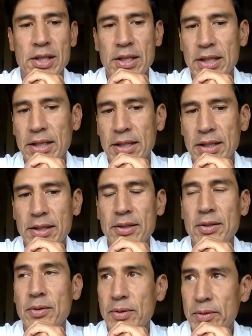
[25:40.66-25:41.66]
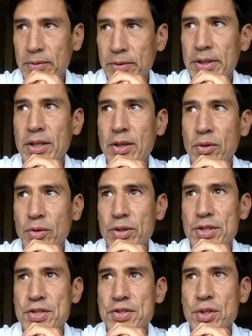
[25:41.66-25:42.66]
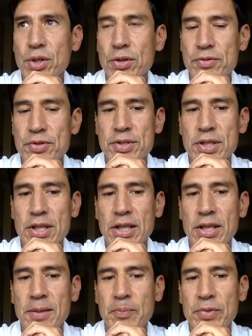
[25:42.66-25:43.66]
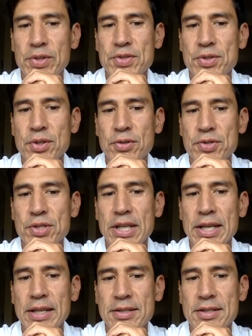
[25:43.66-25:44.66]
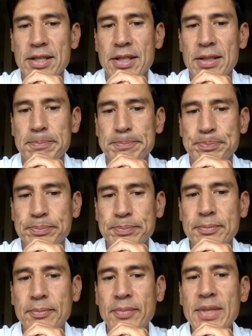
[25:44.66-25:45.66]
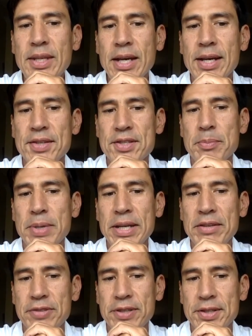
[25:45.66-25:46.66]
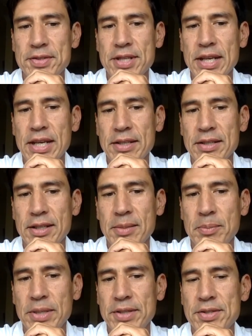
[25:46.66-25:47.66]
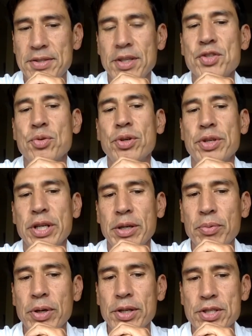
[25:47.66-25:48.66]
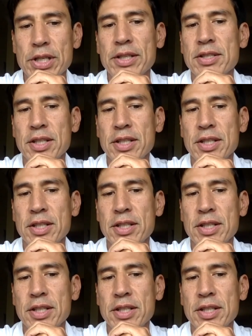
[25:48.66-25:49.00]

uh, you know, deserves uh, deserves to get uh, uh, some benefits, and um, it's an extraordinary project.